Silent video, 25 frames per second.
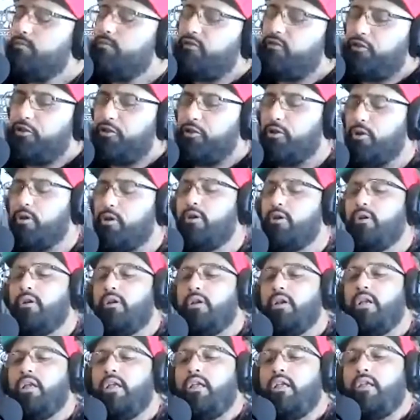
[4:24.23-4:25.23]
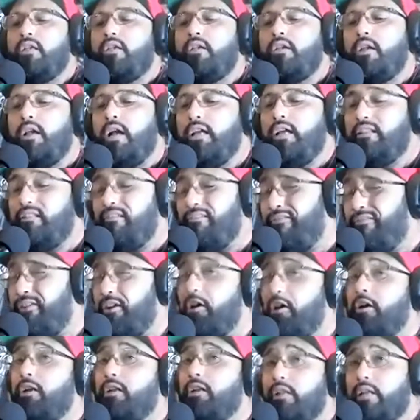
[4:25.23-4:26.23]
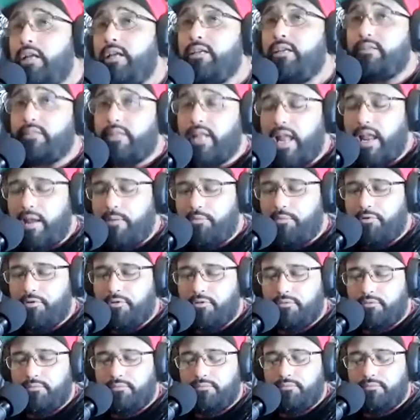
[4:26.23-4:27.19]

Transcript: for sure. At the very least, April